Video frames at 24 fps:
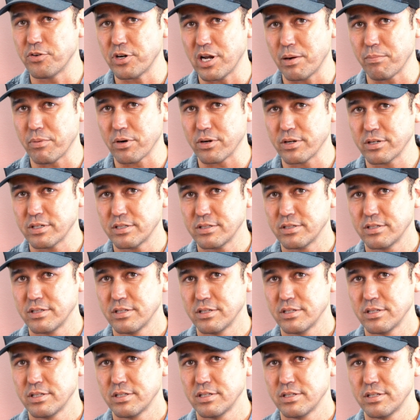number,
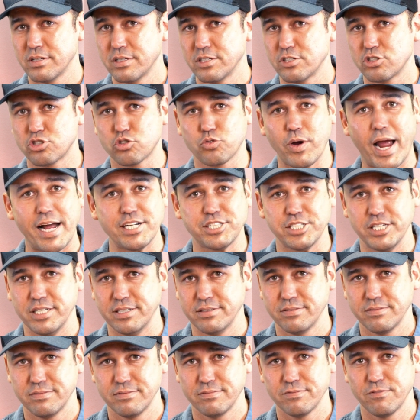trash it.
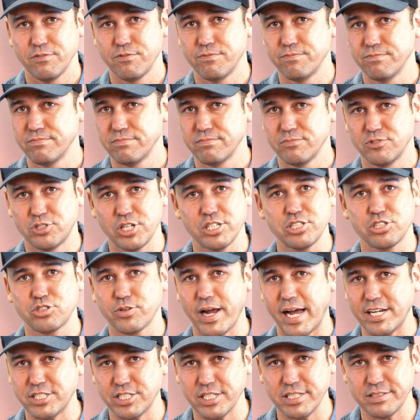Just
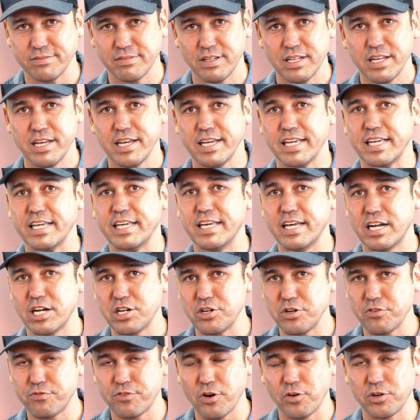trash it. Get a
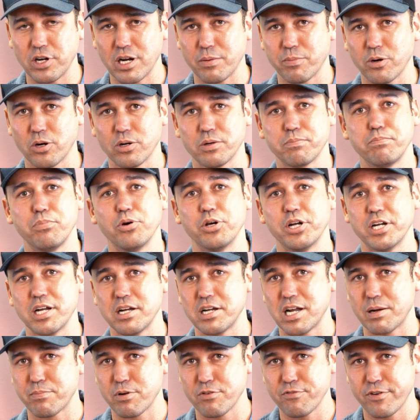new phone number, put in a
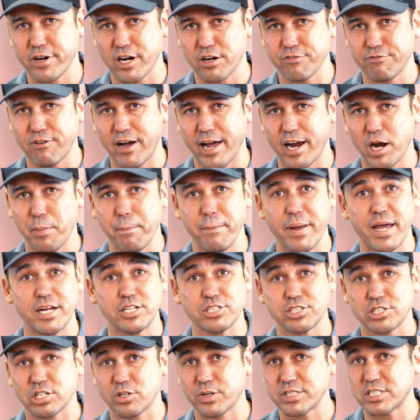Number Verifier, make
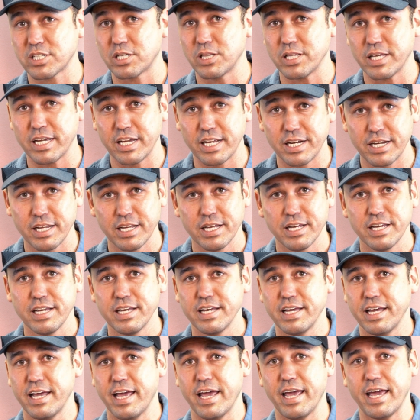sure it's clean,
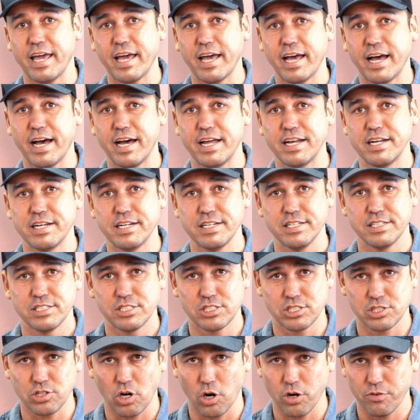and
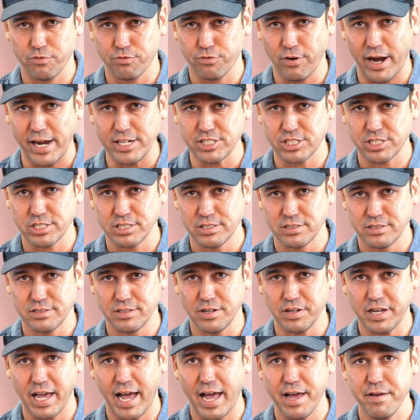start fresh,
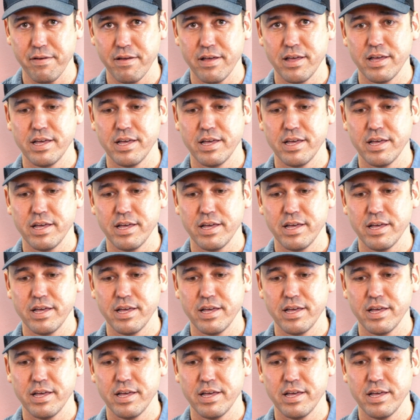okay?